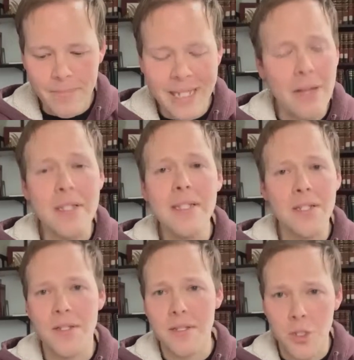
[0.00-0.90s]
Now, this
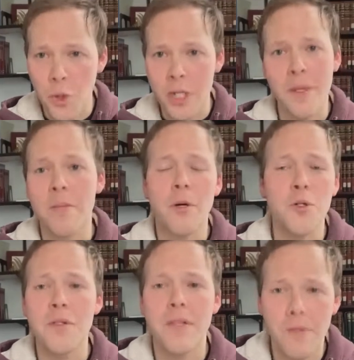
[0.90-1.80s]
is going to be the
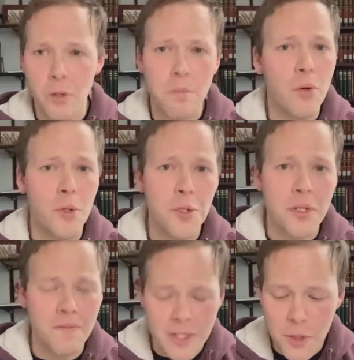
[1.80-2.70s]
most difficult portion
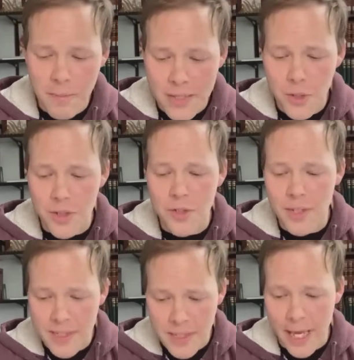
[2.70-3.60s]
of this message
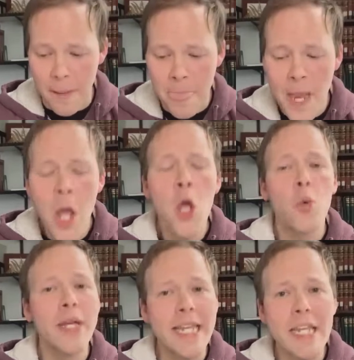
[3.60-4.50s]
to say.
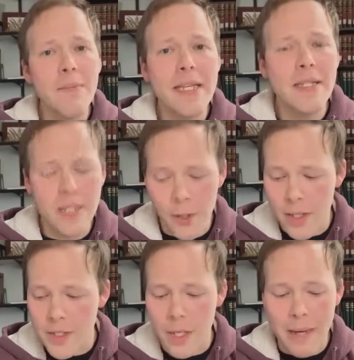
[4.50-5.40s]
We need to be
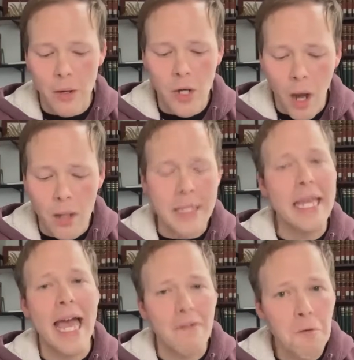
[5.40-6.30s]
serious about
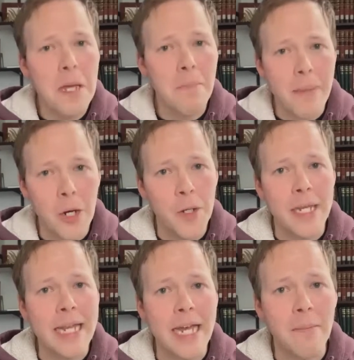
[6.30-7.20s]
calling every
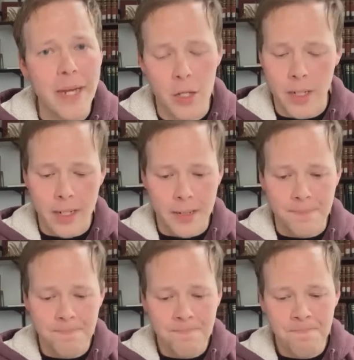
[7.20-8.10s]
American an American.
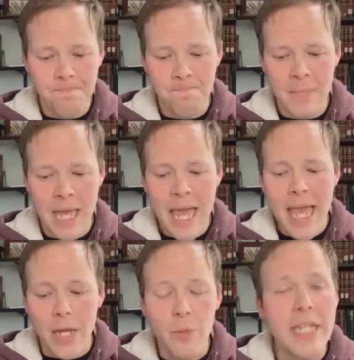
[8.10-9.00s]

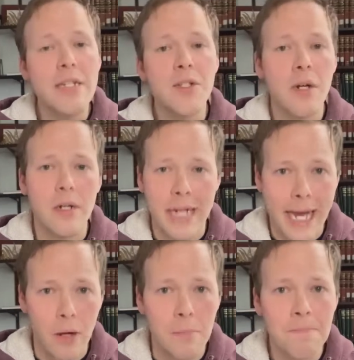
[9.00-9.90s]
And we need to start
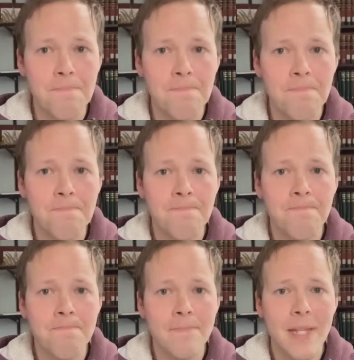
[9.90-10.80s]
now.
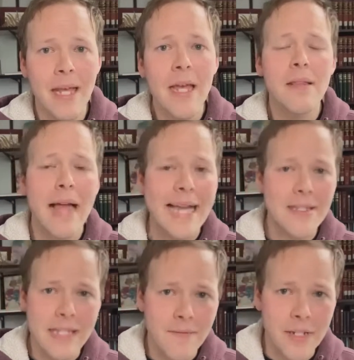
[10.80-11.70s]
Last
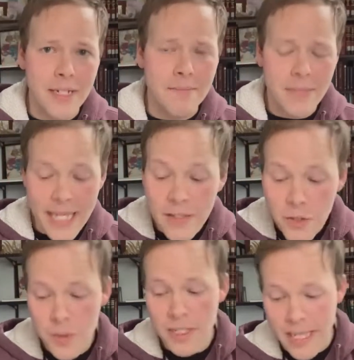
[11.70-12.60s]
evening
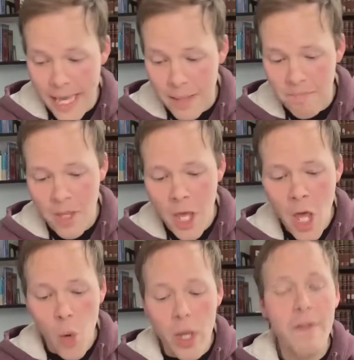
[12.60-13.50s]
into today,
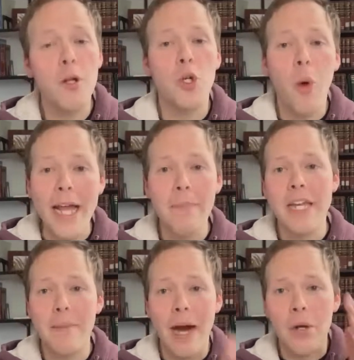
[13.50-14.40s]
we have heard quite a bit
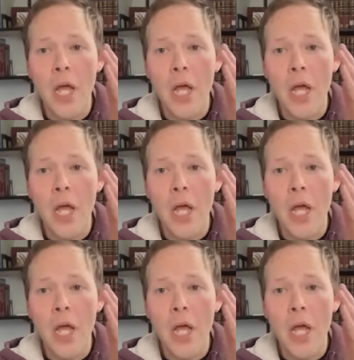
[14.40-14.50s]
about